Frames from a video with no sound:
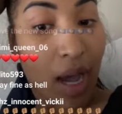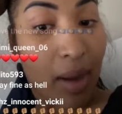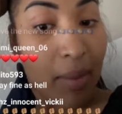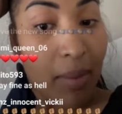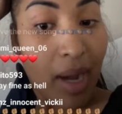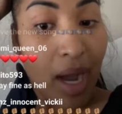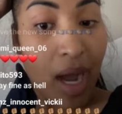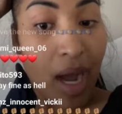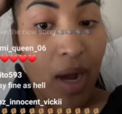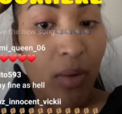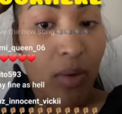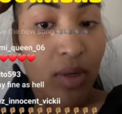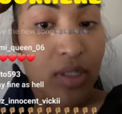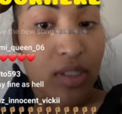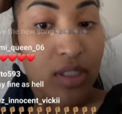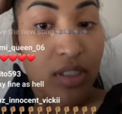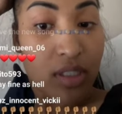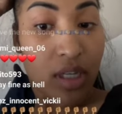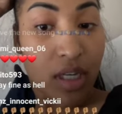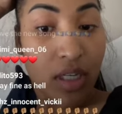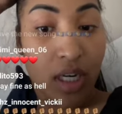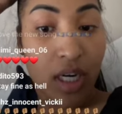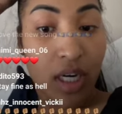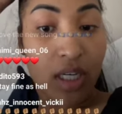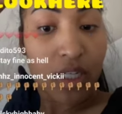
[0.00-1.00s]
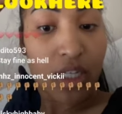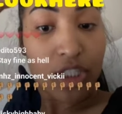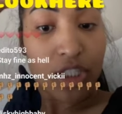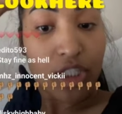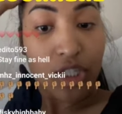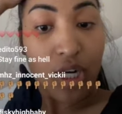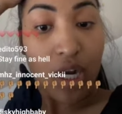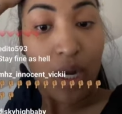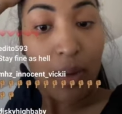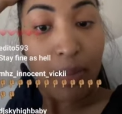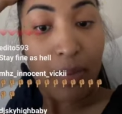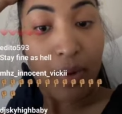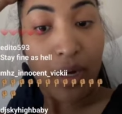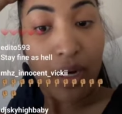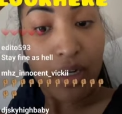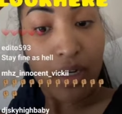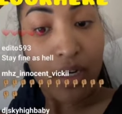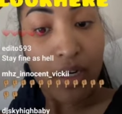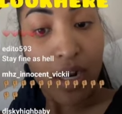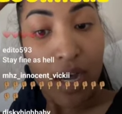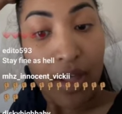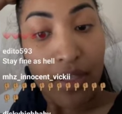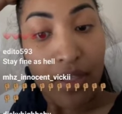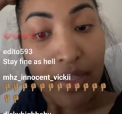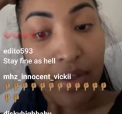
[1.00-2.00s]
I was gonna drop
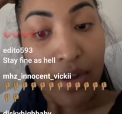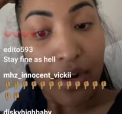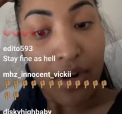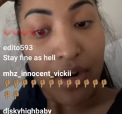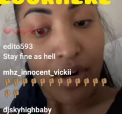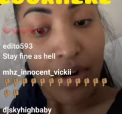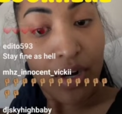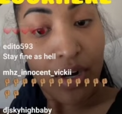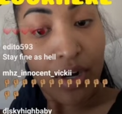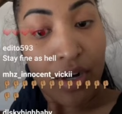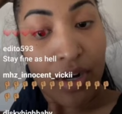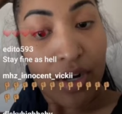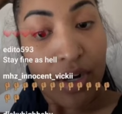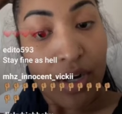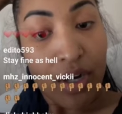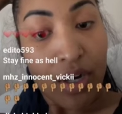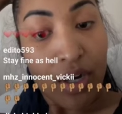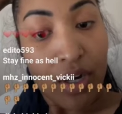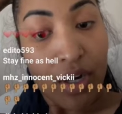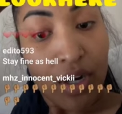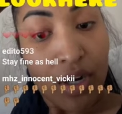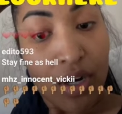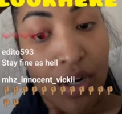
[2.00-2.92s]
another